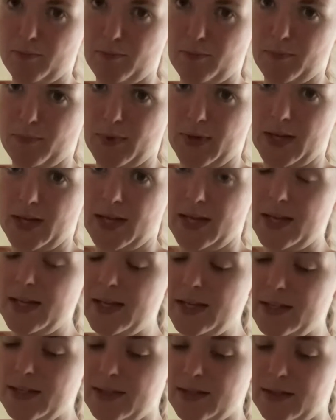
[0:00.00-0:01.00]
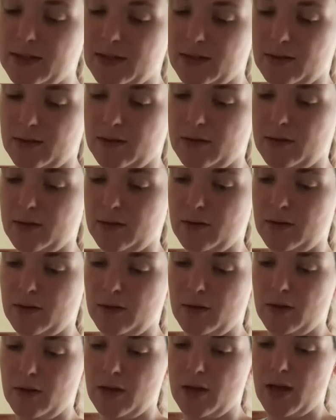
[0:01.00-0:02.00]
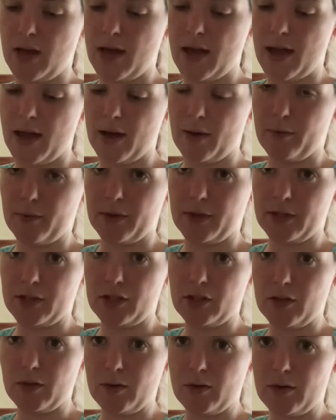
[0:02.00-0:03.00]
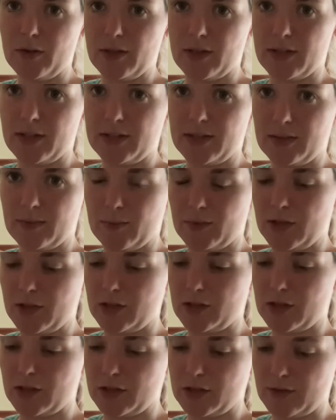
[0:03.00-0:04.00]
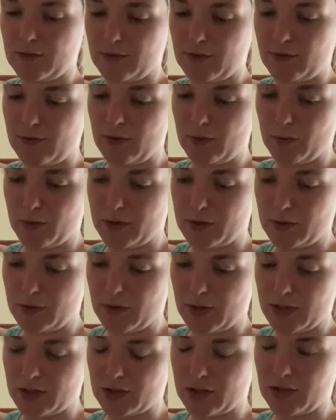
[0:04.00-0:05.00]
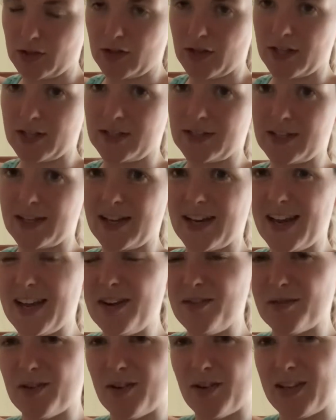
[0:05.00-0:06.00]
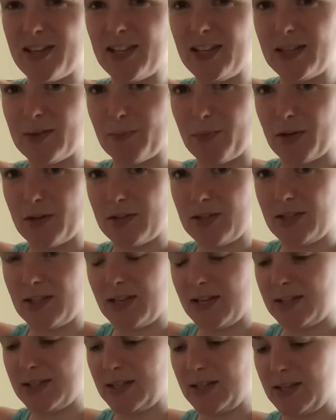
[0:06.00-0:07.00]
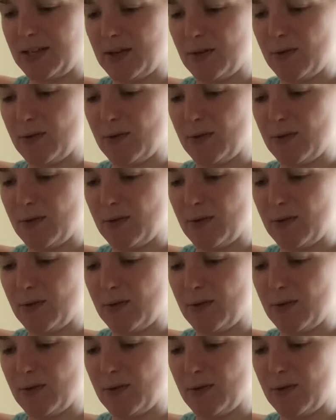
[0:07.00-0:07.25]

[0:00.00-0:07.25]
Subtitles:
But I will let y'all, I guess, be the judge of if you want to actually try this. And I don't know, I think the person that I seen do